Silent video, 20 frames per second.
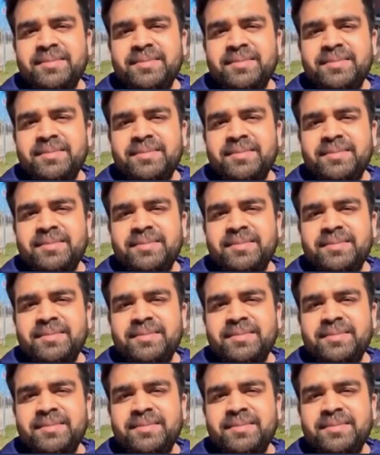
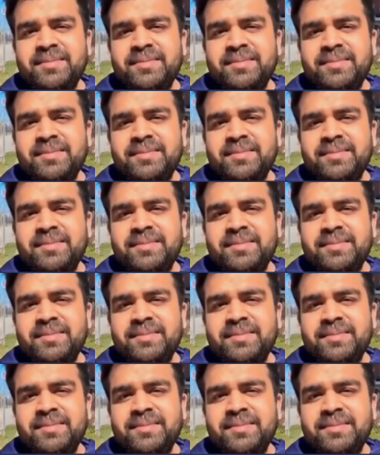
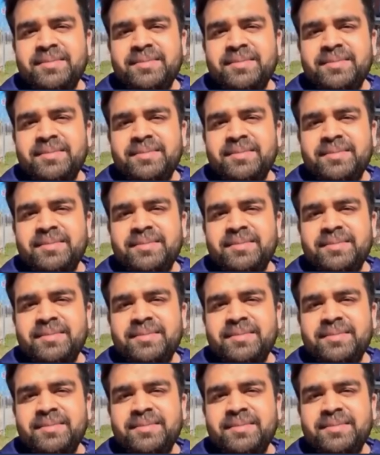
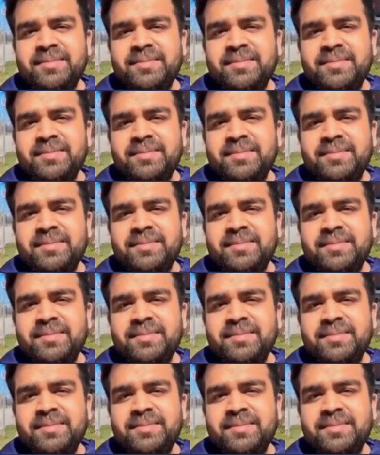
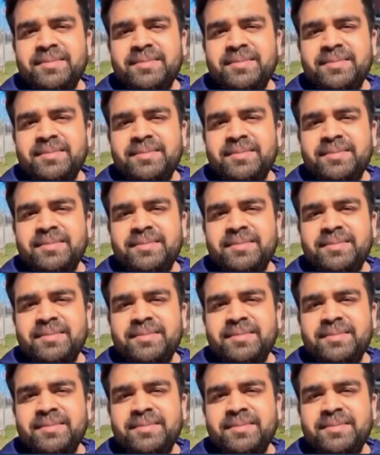(no lip movement)